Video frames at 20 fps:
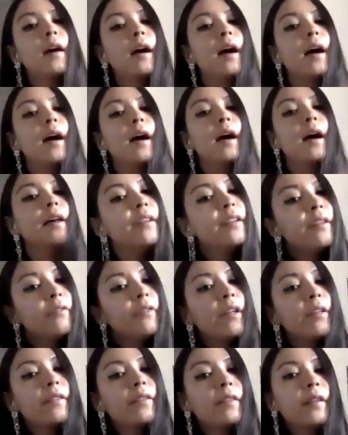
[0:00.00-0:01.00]
think if that's
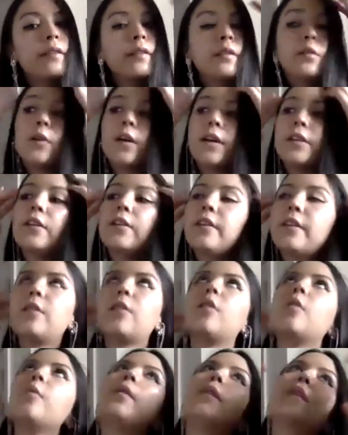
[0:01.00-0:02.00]
the situation, that your
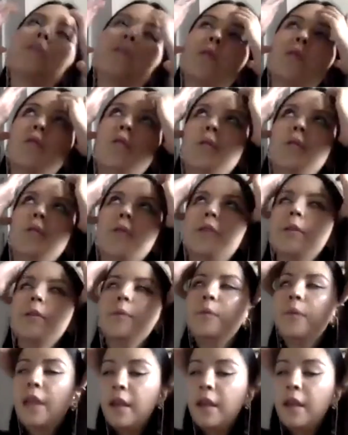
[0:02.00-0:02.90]
opening is just awesome,